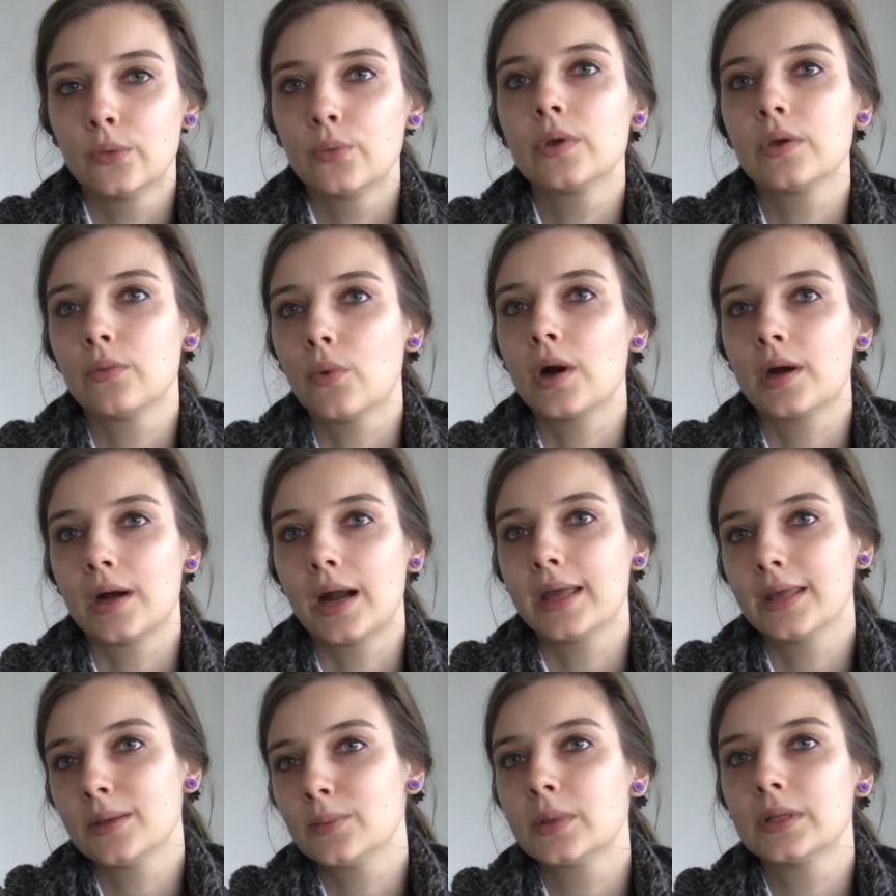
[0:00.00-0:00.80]
we were
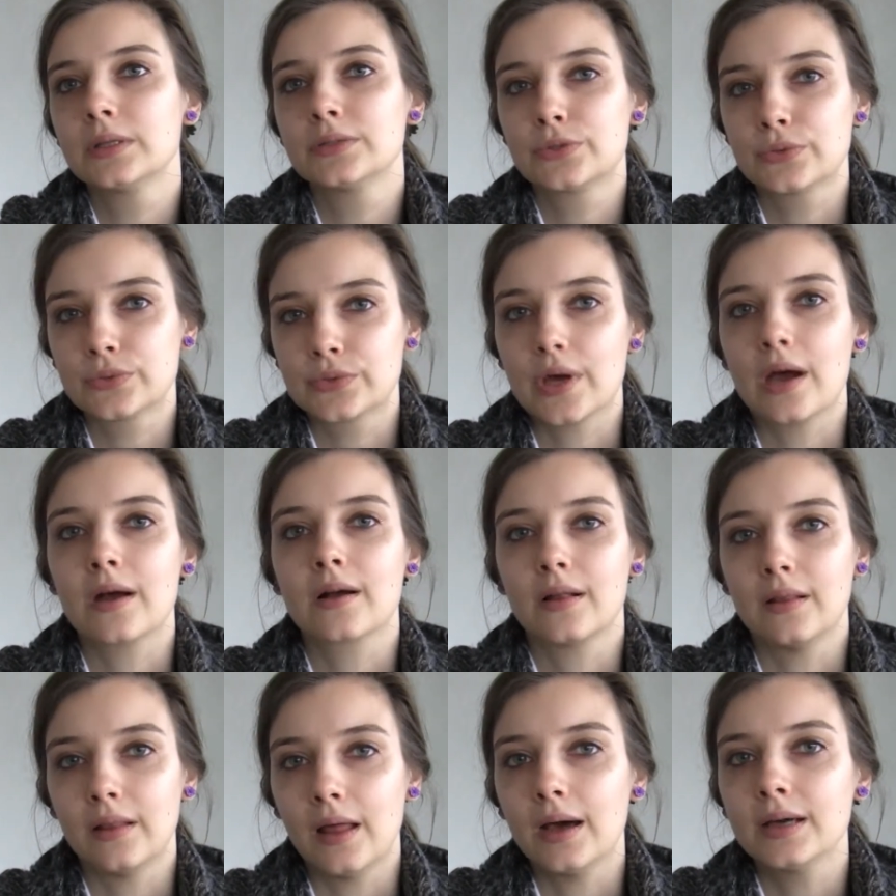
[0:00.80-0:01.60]
able to
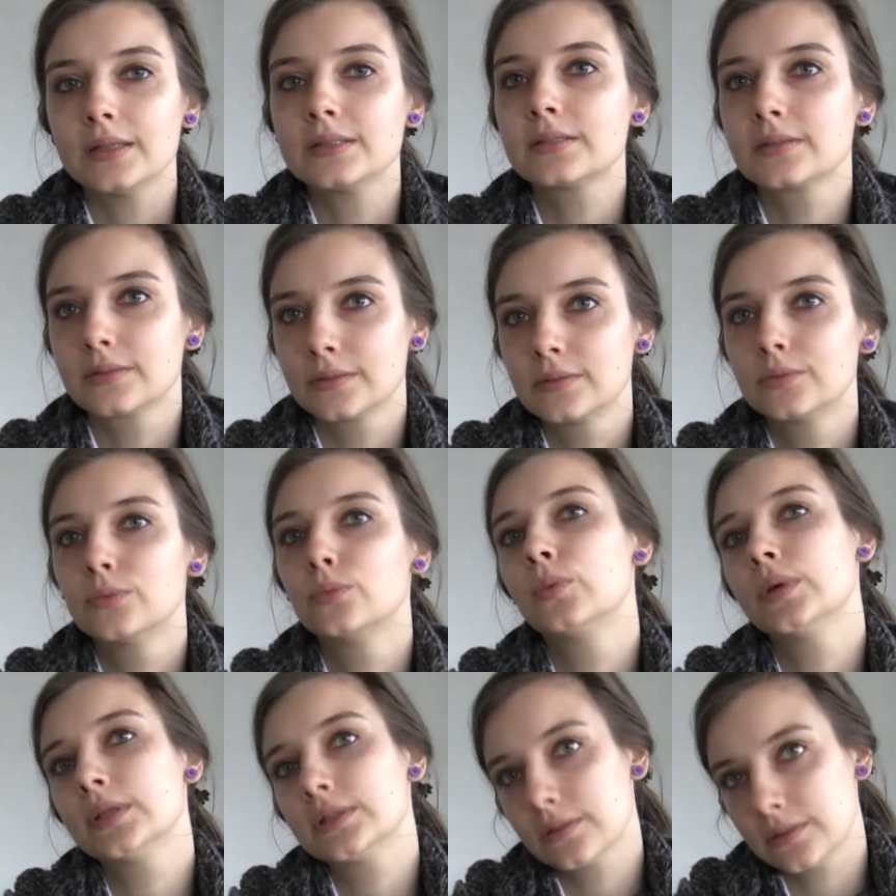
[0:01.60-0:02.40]
talk a lot
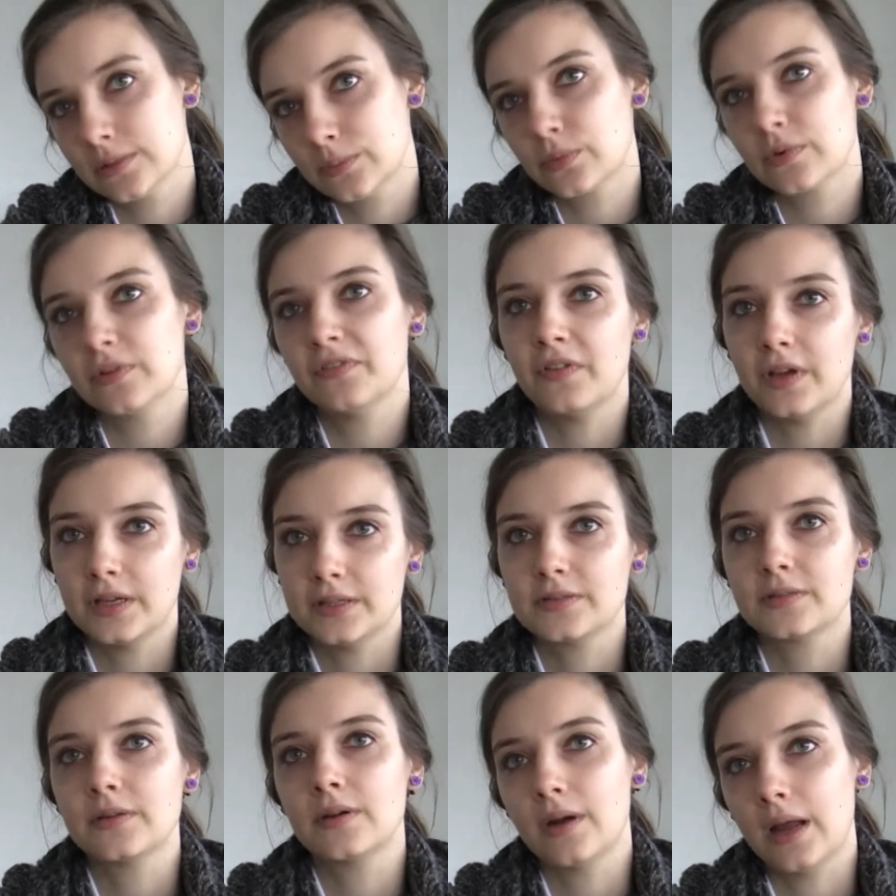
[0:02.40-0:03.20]
with the
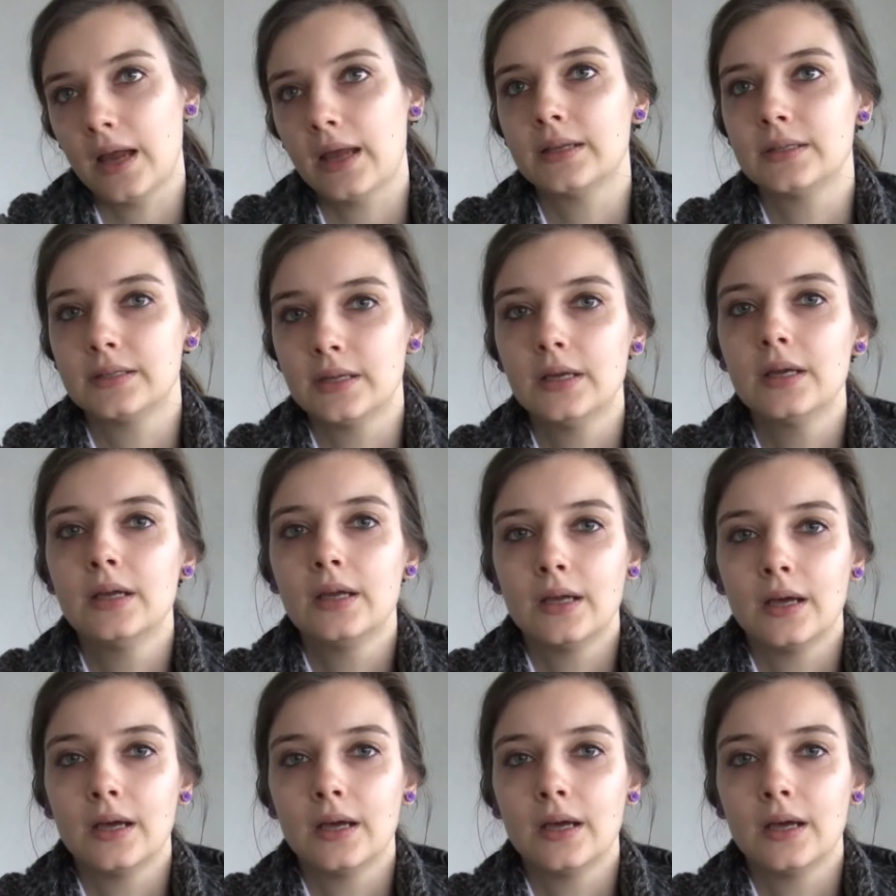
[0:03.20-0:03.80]
professor and